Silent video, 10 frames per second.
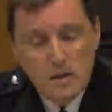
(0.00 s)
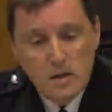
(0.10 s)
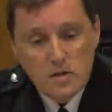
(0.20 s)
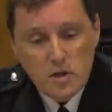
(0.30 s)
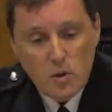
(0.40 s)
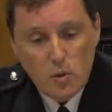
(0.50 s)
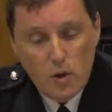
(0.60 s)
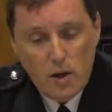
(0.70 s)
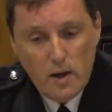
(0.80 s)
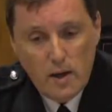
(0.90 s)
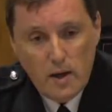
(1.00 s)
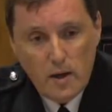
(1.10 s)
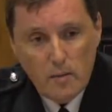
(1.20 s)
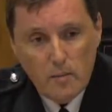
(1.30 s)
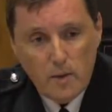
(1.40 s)
So,
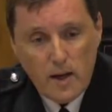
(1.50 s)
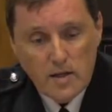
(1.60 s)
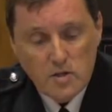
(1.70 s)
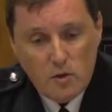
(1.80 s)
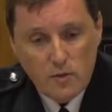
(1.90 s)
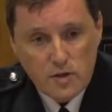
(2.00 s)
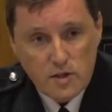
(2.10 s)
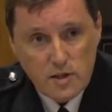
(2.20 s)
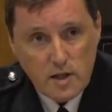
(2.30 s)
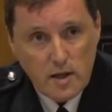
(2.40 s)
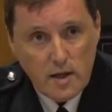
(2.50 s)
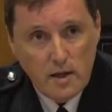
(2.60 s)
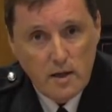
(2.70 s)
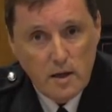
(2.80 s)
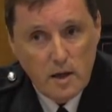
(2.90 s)
as officer of the day,
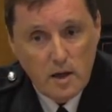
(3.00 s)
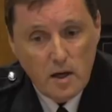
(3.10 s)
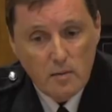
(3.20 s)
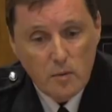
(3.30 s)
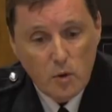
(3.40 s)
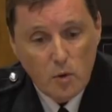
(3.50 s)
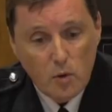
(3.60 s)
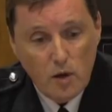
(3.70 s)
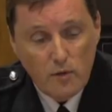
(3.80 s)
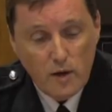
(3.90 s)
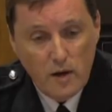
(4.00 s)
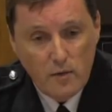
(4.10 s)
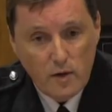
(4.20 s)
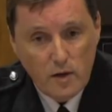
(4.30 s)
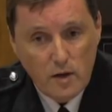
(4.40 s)

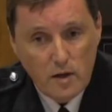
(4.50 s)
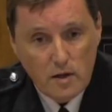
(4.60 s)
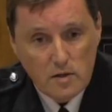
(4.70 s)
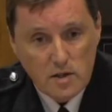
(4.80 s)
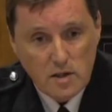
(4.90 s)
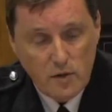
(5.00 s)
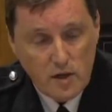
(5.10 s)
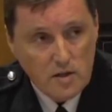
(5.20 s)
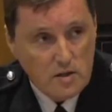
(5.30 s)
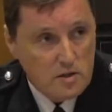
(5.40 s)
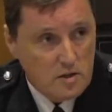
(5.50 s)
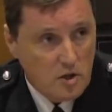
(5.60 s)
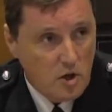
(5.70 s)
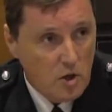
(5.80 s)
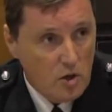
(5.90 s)
if a significant incident
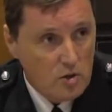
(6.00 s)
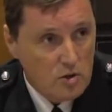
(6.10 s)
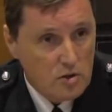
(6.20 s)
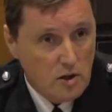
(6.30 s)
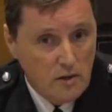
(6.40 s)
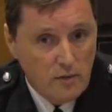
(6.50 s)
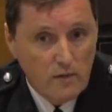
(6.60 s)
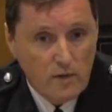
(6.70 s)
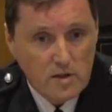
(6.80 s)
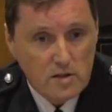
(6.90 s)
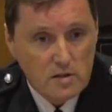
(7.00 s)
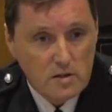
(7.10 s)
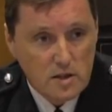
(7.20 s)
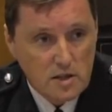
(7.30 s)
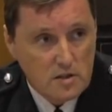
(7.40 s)
occurs, if there's
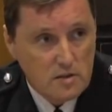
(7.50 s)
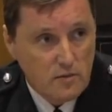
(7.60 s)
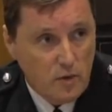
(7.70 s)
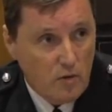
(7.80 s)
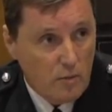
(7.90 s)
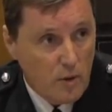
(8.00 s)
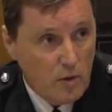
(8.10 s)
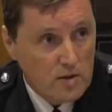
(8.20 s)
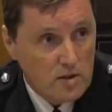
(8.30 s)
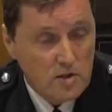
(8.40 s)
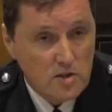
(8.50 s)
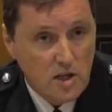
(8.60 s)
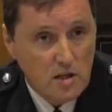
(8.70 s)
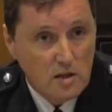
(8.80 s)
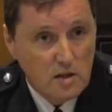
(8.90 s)
6 fire appliances
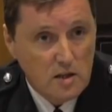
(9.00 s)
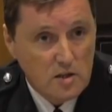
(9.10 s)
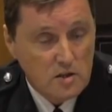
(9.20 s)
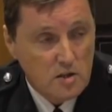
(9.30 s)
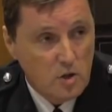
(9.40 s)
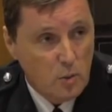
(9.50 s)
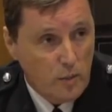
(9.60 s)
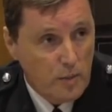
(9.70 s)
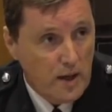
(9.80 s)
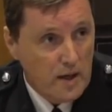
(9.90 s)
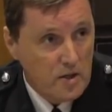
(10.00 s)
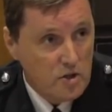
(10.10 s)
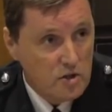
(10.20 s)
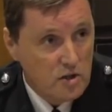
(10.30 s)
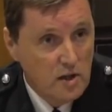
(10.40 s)
attending an incident, you'll be
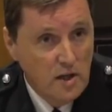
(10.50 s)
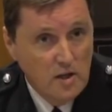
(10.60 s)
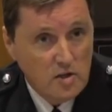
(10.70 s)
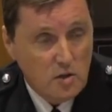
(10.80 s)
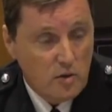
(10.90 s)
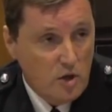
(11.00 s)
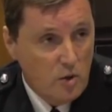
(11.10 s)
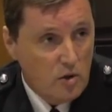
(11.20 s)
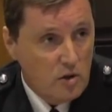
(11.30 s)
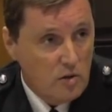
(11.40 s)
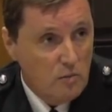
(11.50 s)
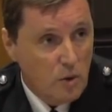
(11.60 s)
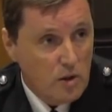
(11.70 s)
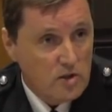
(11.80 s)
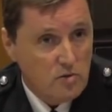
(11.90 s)
paged so that you can
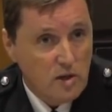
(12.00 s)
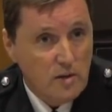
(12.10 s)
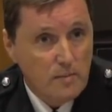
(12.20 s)
monitor it.